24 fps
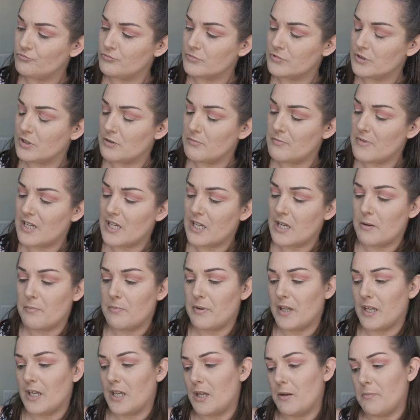I'm going to make it a
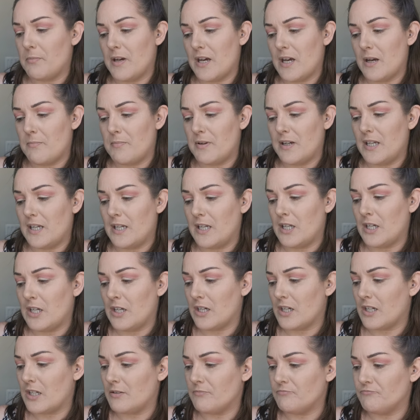pinky purpley
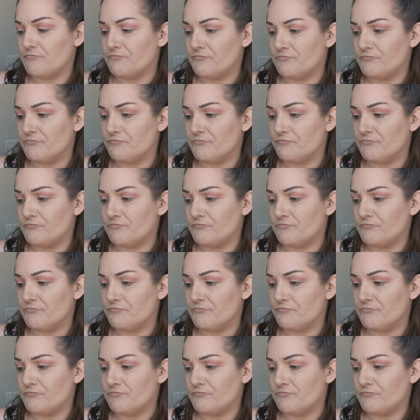look.